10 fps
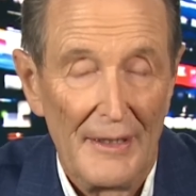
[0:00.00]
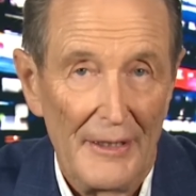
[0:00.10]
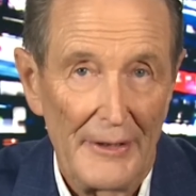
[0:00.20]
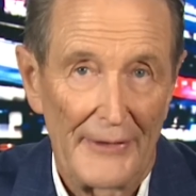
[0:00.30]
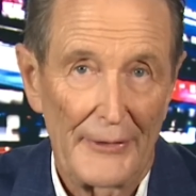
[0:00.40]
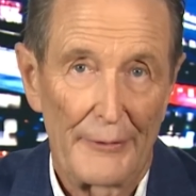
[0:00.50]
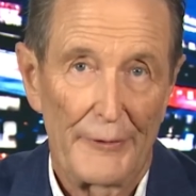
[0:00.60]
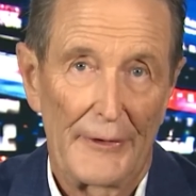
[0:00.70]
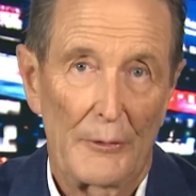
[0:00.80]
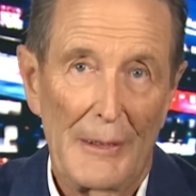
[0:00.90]
Earnings on the
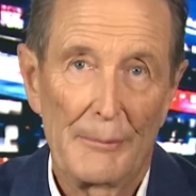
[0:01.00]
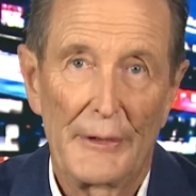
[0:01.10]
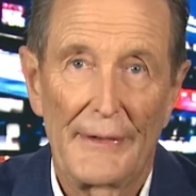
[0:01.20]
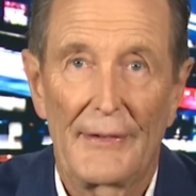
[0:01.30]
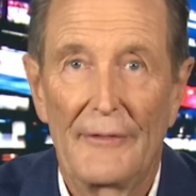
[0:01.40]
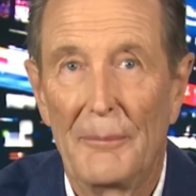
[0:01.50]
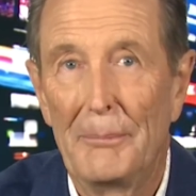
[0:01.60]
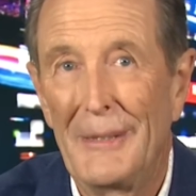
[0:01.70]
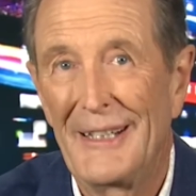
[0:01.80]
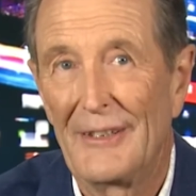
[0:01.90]
first $1.7
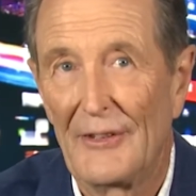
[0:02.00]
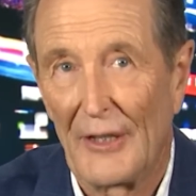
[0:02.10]
million